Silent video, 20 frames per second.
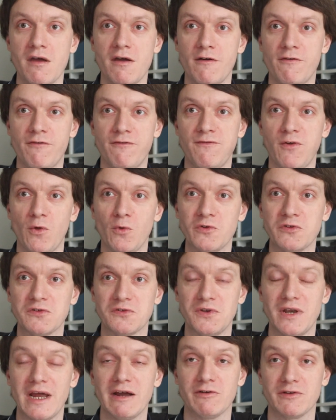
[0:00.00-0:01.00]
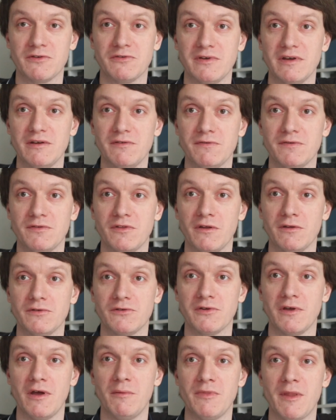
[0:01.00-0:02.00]
false narrative that
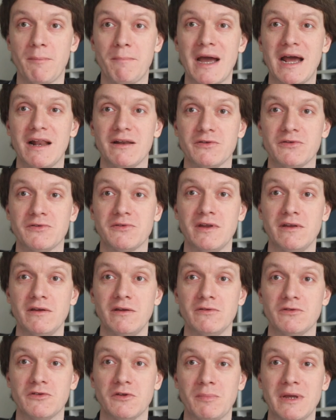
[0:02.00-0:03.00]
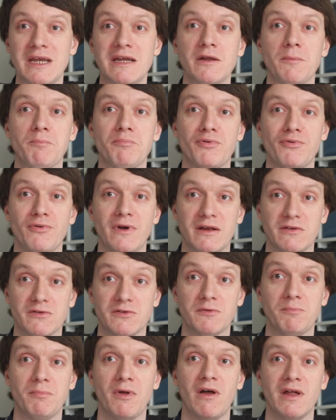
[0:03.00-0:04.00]
the Palestinians are being
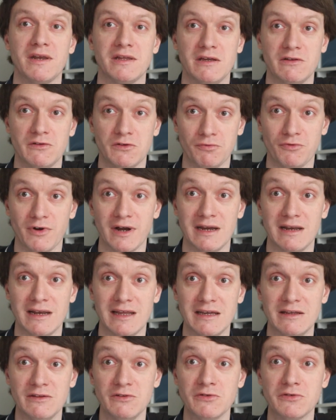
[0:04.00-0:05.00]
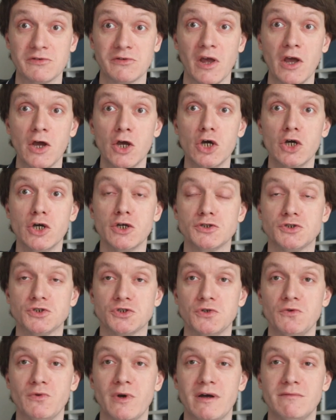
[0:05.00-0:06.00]
oppressed by the Israelis
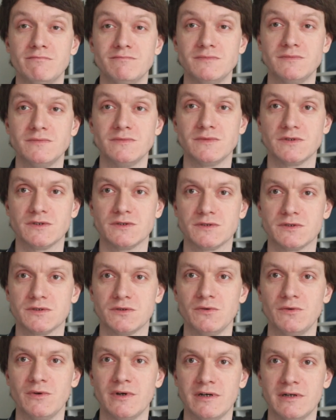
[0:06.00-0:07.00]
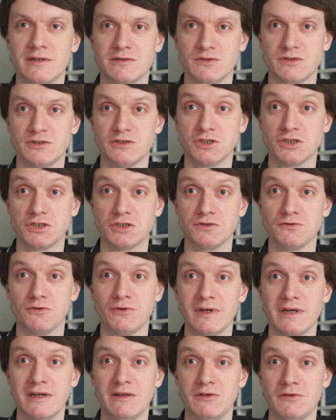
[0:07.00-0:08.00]
to
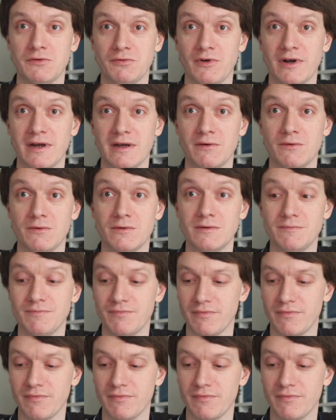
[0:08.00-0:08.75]
destroy Israel.